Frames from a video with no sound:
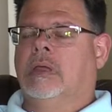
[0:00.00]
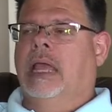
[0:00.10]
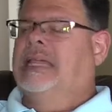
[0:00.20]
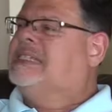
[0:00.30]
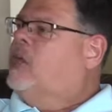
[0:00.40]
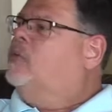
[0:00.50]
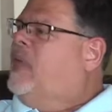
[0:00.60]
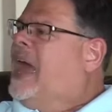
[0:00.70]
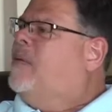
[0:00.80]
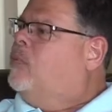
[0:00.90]
so
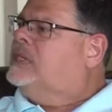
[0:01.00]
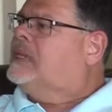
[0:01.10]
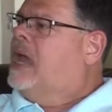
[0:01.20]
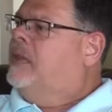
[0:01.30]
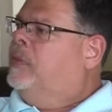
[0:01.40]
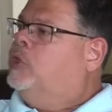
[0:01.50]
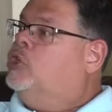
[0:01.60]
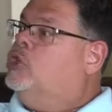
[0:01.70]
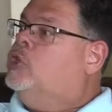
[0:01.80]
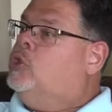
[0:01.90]
that was kind of the
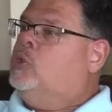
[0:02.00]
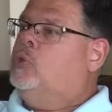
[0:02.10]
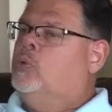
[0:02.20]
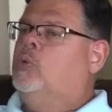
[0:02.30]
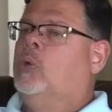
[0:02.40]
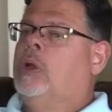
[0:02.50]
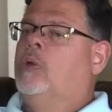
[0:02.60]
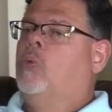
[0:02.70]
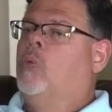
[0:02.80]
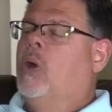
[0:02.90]
new
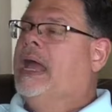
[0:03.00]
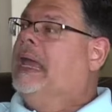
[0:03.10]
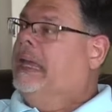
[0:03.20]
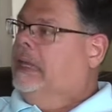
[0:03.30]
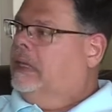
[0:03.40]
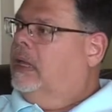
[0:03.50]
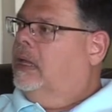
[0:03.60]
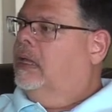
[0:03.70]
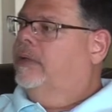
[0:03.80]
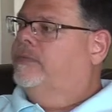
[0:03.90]
way
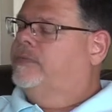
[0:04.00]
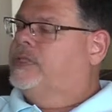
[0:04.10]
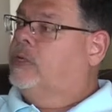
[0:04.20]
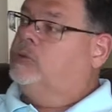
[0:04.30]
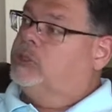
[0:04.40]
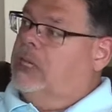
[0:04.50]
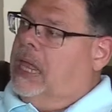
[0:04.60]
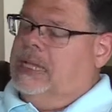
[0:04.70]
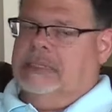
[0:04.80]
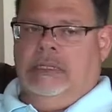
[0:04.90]
of
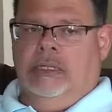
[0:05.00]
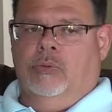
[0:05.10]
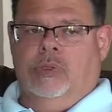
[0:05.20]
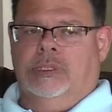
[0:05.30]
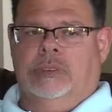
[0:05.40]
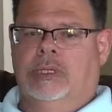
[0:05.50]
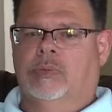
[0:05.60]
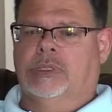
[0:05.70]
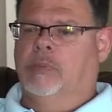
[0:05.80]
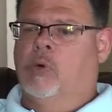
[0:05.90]
socializing. It
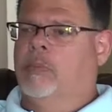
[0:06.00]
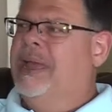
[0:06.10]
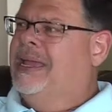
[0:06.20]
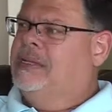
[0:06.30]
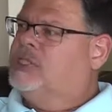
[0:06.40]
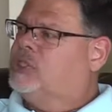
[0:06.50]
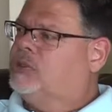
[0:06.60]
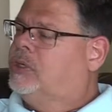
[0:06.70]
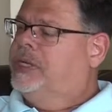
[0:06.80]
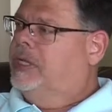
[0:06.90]
was more
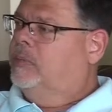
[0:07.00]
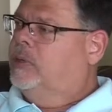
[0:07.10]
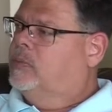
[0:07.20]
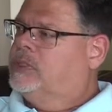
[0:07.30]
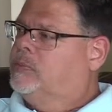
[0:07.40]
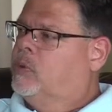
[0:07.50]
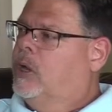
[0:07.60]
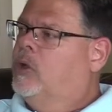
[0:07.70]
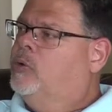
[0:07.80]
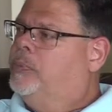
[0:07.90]
mainstream. It was more
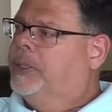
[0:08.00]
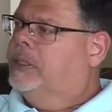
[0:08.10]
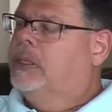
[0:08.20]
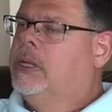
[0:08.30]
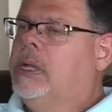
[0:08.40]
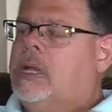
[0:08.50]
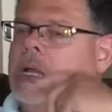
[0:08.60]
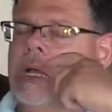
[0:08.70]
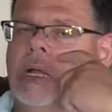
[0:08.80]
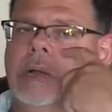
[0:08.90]
open.
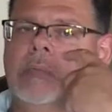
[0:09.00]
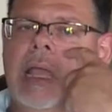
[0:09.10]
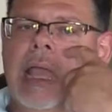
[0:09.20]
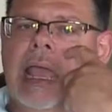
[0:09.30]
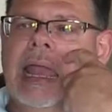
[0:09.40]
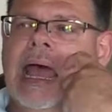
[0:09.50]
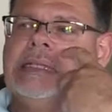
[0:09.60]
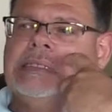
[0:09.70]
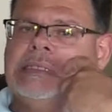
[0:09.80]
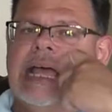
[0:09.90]
And I
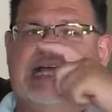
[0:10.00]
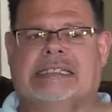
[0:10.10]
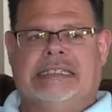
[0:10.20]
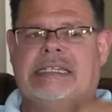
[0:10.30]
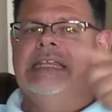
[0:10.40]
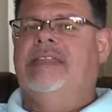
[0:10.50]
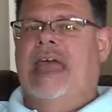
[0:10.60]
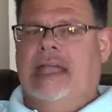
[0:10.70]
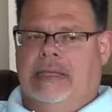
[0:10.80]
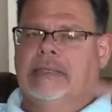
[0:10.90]
see
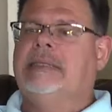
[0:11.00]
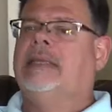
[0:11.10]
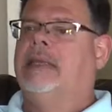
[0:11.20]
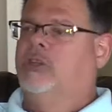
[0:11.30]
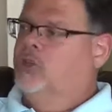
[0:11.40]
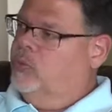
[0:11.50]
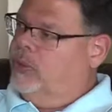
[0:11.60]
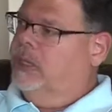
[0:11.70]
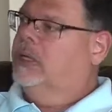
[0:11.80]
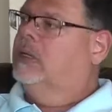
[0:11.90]
that
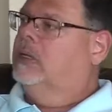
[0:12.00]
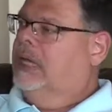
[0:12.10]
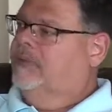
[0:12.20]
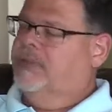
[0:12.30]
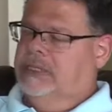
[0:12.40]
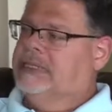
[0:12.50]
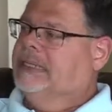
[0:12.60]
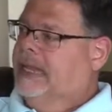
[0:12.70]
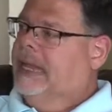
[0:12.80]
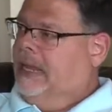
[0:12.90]
continuing even
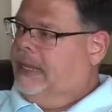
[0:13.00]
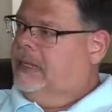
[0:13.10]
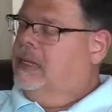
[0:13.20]
today.